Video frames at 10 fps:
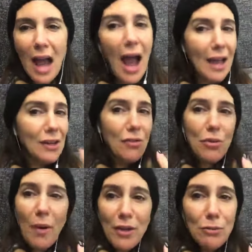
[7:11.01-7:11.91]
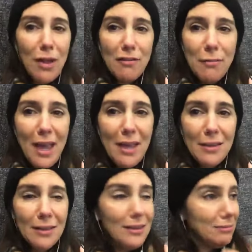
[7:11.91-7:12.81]
I know the way you love me.
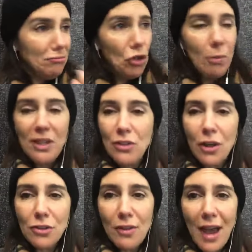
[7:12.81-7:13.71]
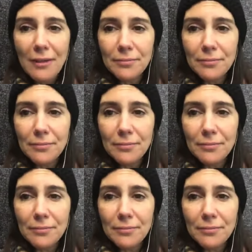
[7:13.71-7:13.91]
Nobody taught you that.